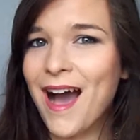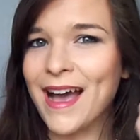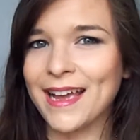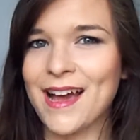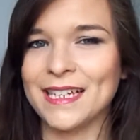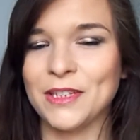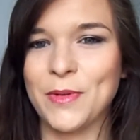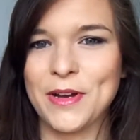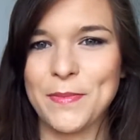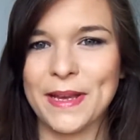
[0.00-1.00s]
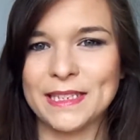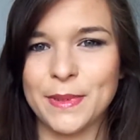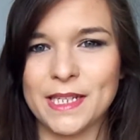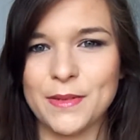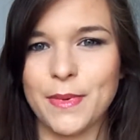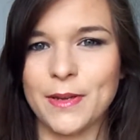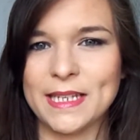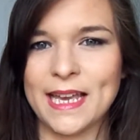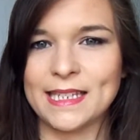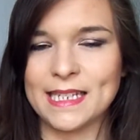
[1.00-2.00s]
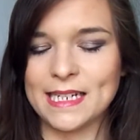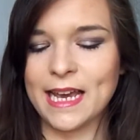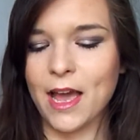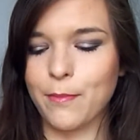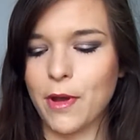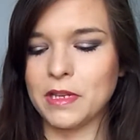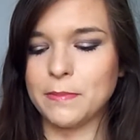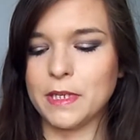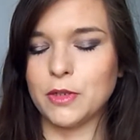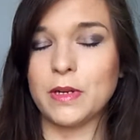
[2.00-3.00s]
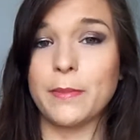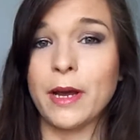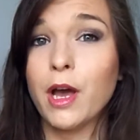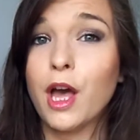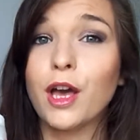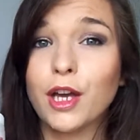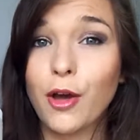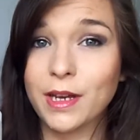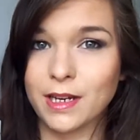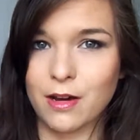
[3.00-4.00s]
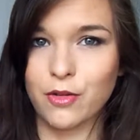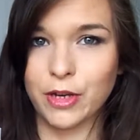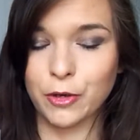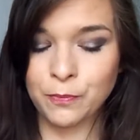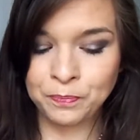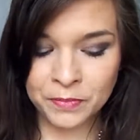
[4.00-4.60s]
Hi guys, welcome back to Buttons and Bows X. Today I'm going to be talking about coconut oil.